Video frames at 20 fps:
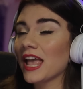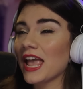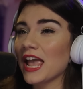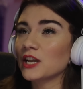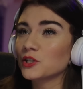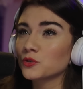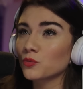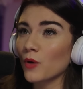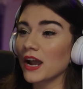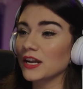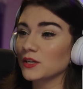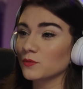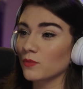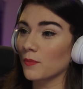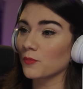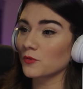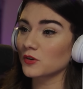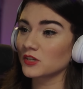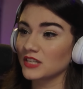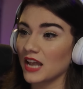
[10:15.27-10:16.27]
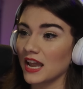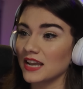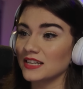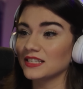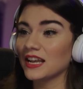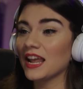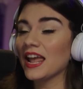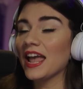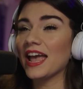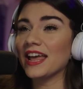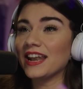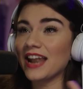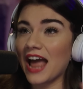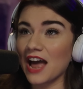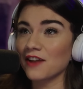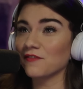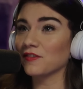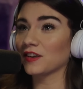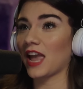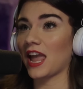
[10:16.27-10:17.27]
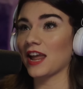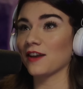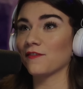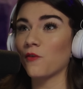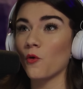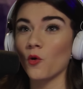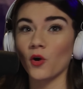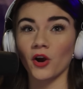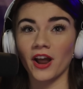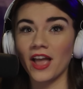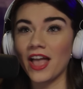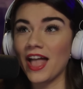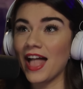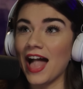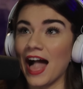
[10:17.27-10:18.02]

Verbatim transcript: and try to represent and advocate for